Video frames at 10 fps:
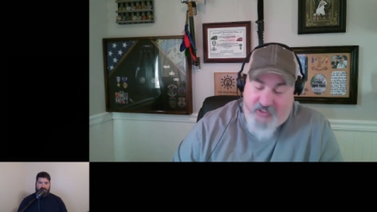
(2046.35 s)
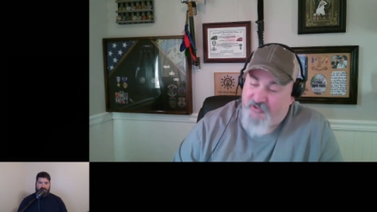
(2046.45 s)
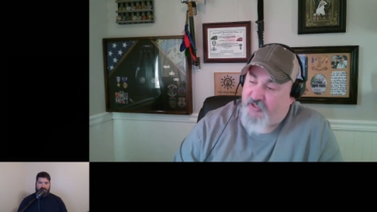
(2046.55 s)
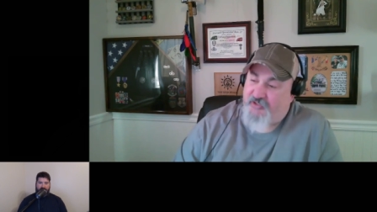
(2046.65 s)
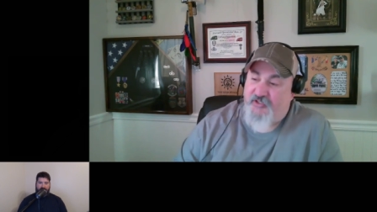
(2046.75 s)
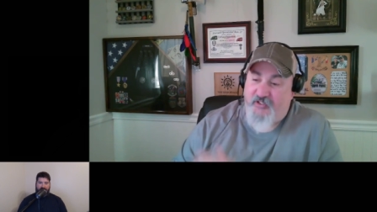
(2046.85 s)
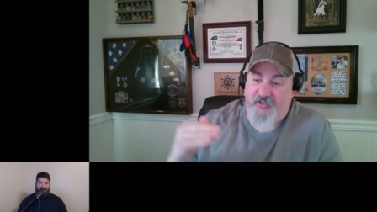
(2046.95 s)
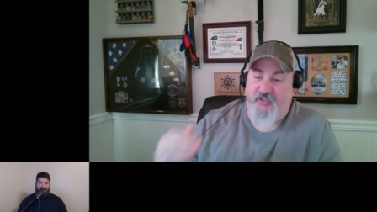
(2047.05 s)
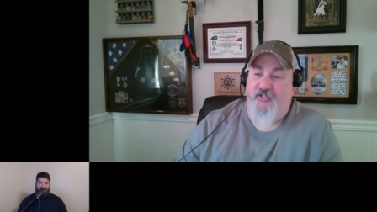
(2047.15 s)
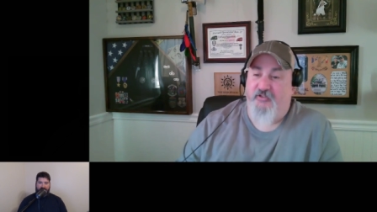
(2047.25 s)
He's going to see
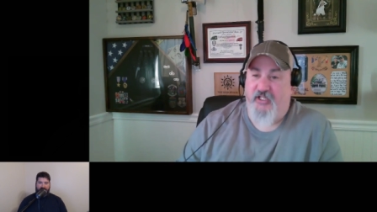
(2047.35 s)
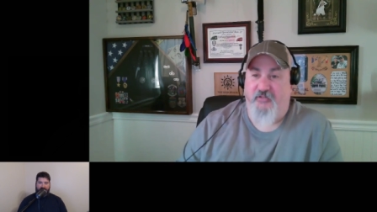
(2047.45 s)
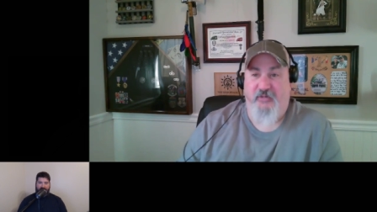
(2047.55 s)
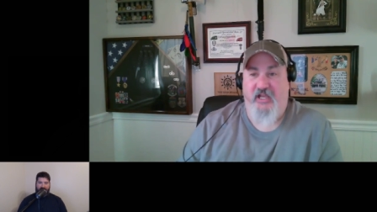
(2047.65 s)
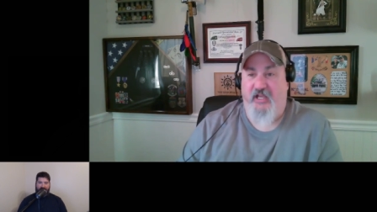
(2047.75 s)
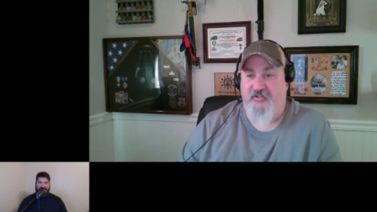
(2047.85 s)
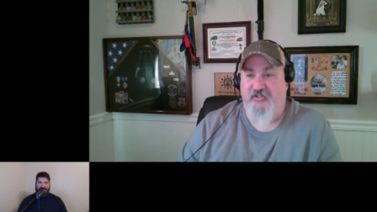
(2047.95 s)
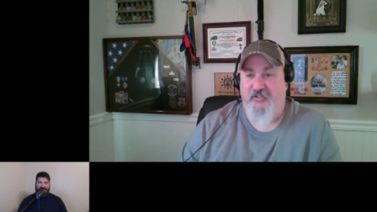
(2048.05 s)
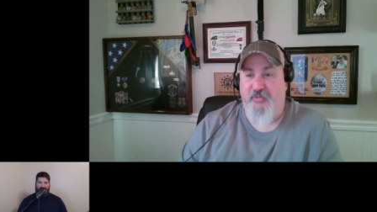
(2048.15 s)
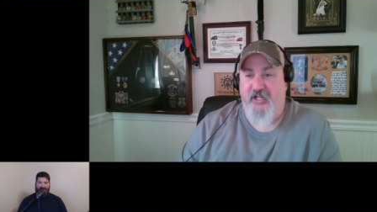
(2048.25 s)
this and kick my ass
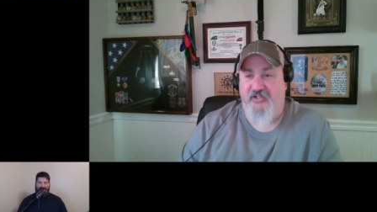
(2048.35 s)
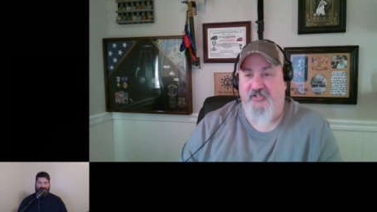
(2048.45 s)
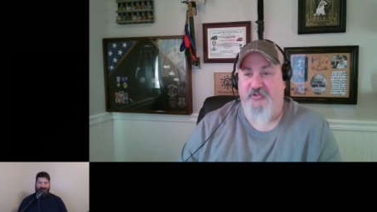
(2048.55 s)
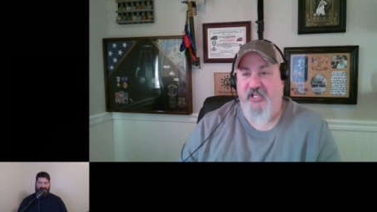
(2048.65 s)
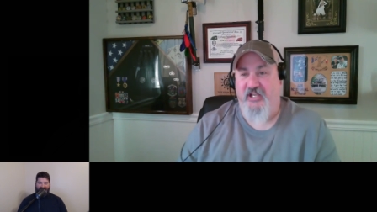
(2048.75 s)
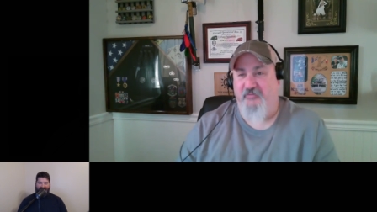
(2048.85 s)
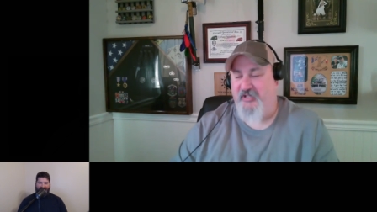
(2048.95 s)
because he probably still can.